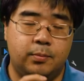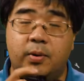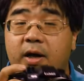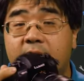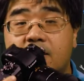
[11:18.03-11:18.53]

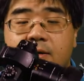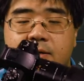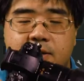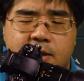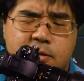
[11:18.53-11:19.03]
bag
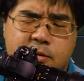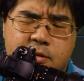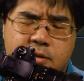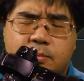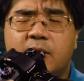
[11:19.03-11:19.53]
is
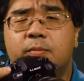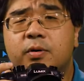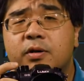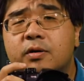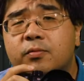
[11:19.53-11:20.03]
actually, in my
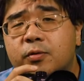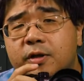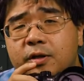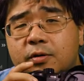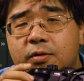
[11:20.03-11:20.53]
opinion, a
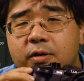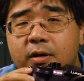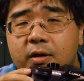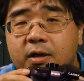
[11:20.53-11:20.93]
really good thing.